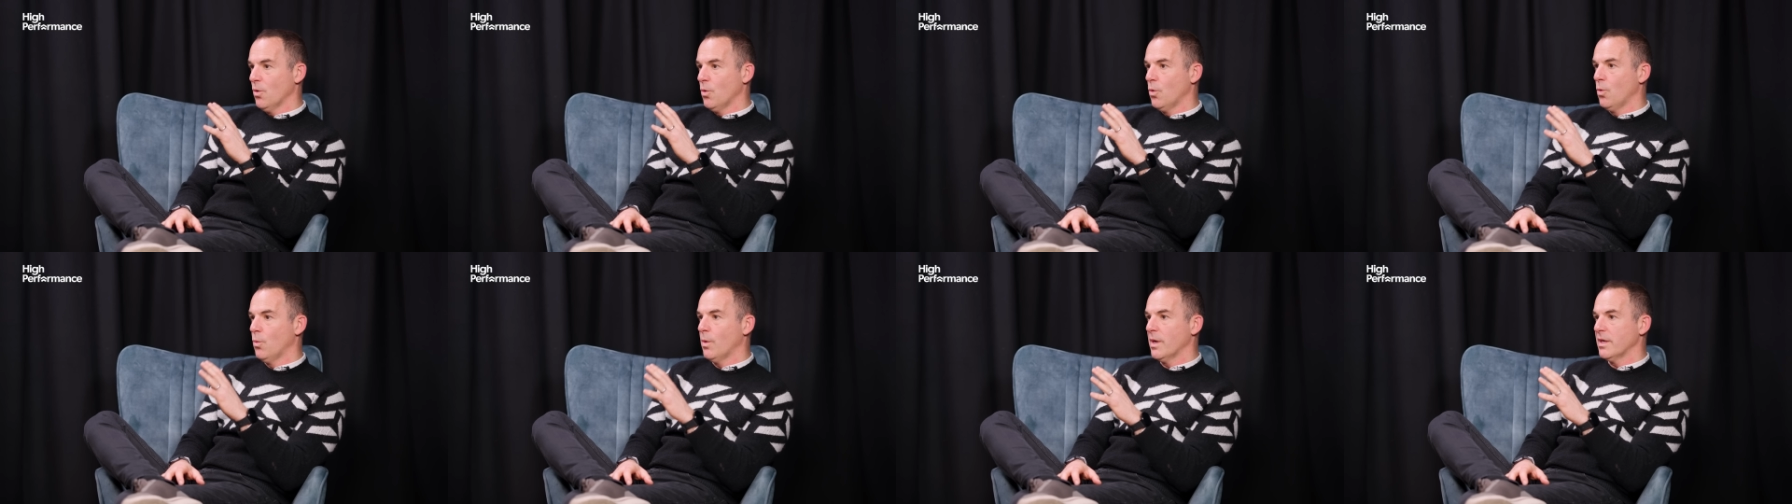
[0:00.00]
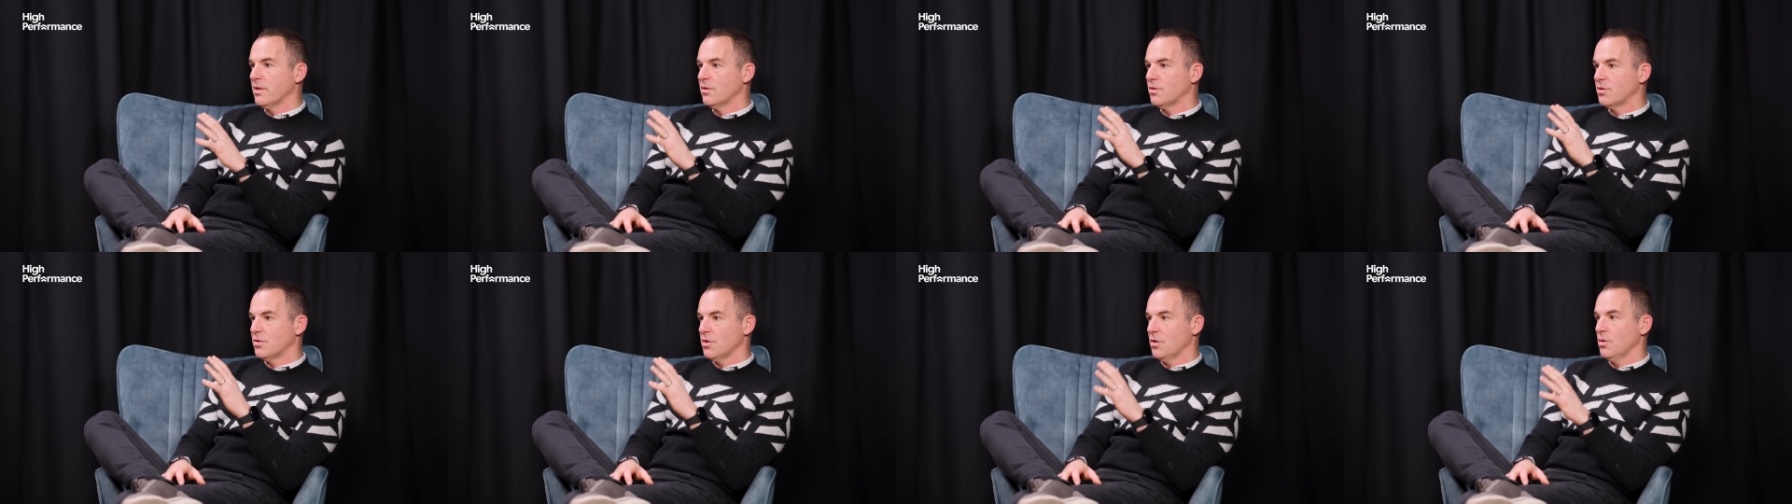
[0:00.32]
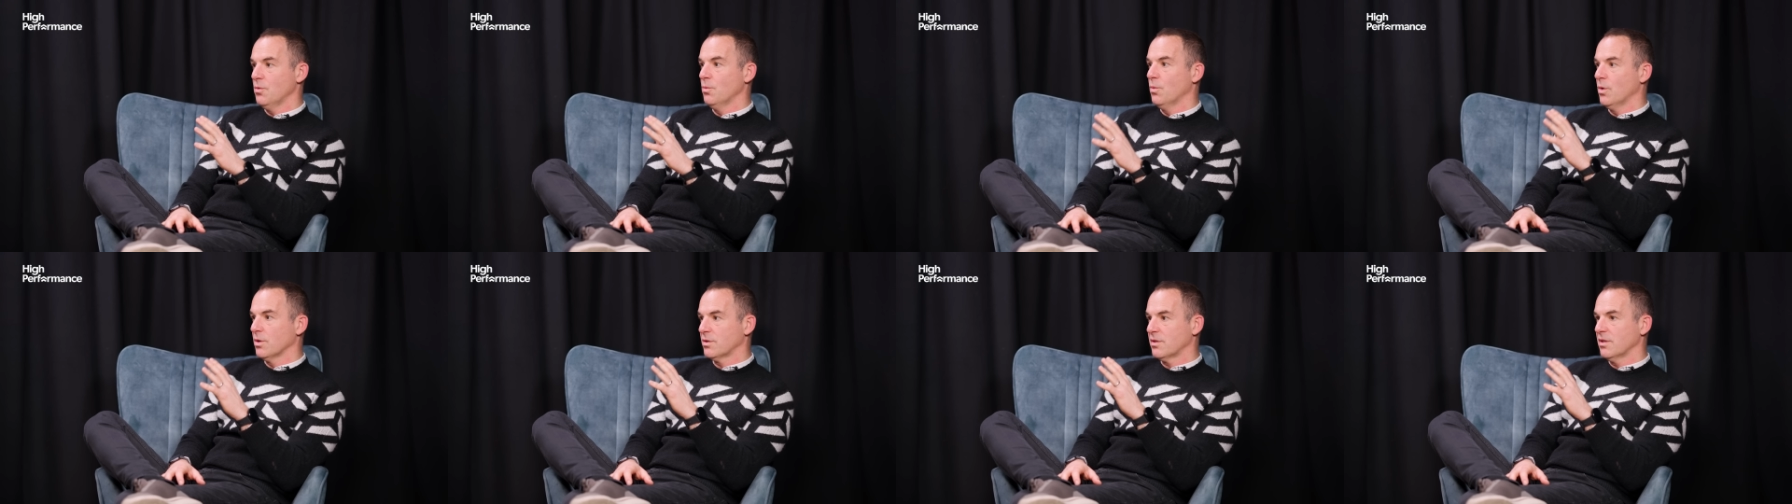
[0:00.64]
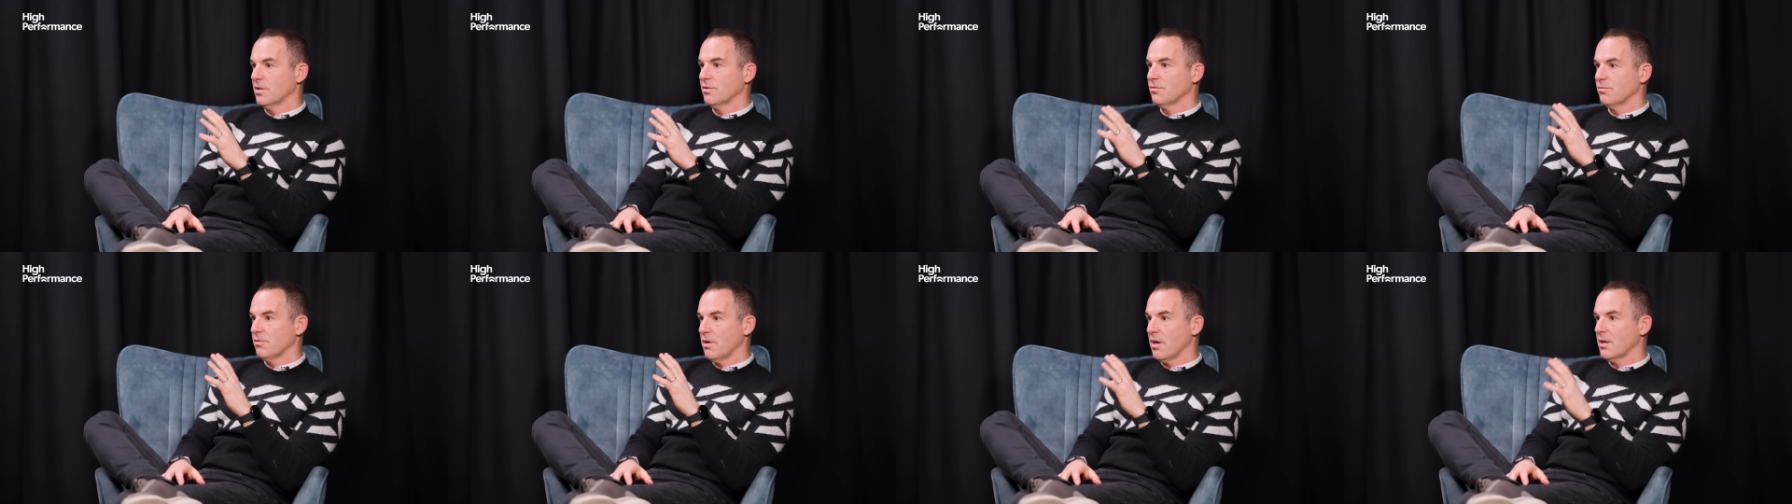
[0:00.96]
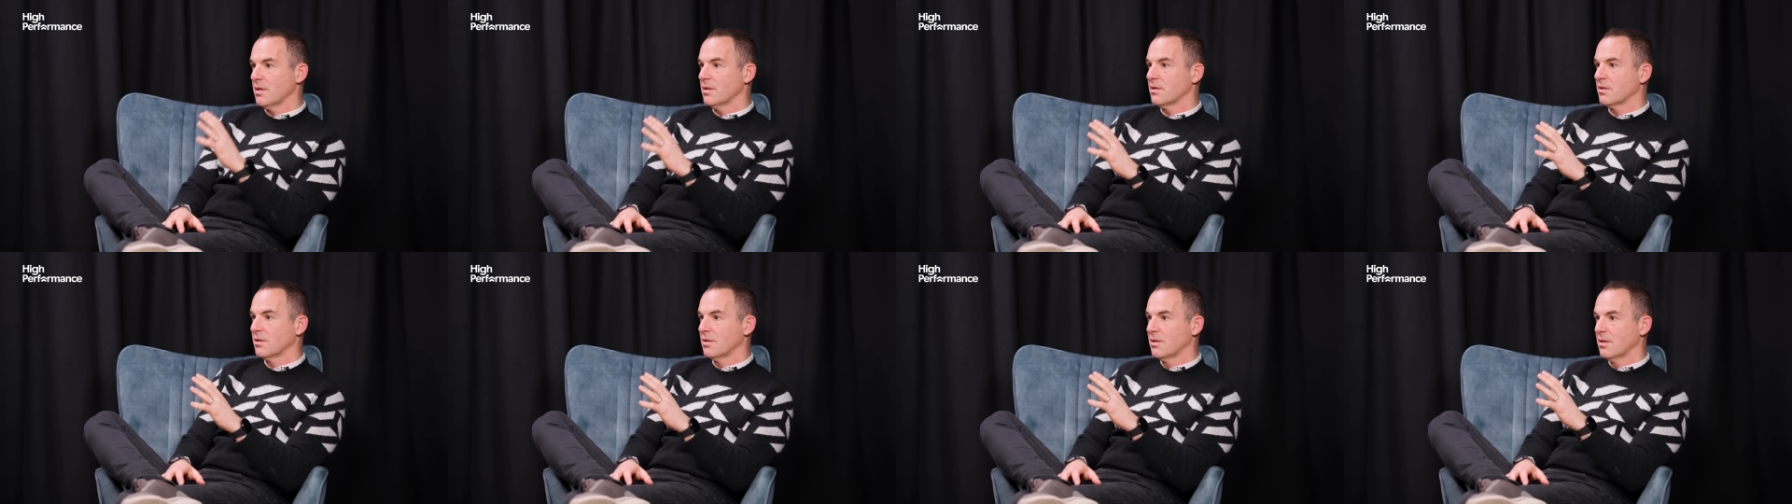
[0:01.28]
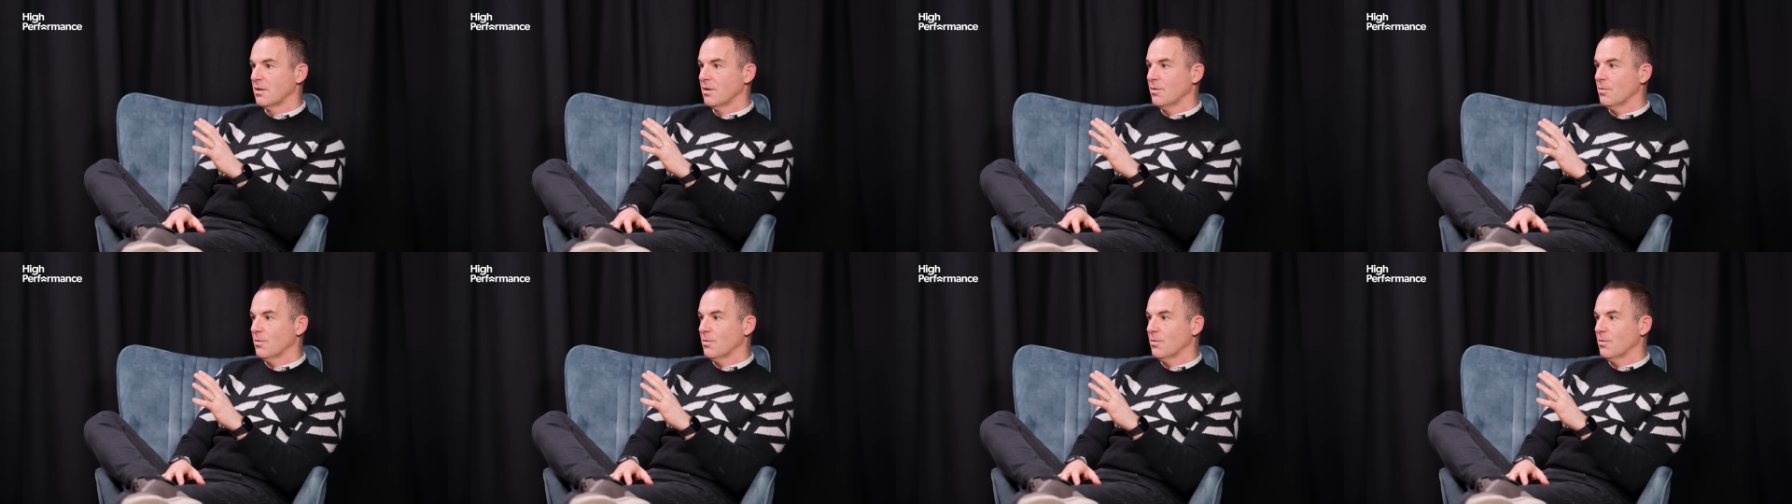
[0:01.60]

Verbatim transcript: always do what is right.